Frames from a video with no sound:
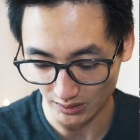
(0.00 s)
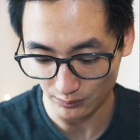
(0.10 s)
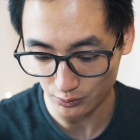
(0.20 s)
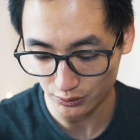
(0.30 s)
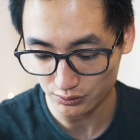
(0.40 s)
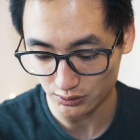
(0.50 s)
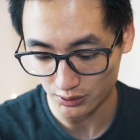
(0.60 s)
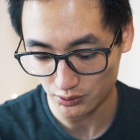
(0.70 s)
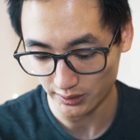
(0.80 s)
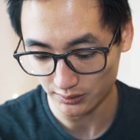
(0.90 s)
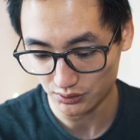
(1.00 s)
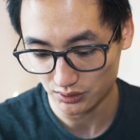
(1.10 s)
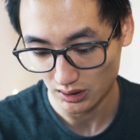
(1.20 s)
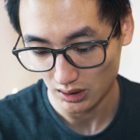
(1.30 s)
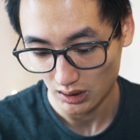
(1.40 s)
If you want to do star
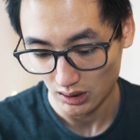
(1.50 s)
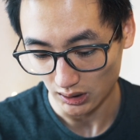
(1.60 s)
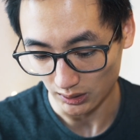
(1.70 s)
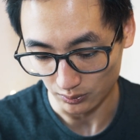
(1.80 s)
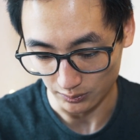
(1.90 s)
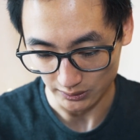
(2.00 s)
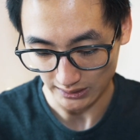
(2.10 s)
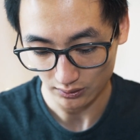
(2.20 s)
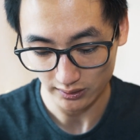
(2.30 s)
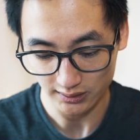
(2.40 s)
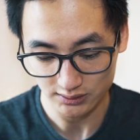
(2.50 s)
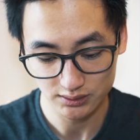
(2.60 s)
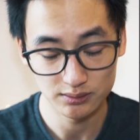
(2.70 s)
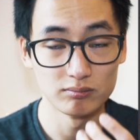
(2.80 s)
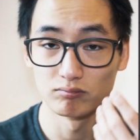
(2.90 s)
trails, it will calculate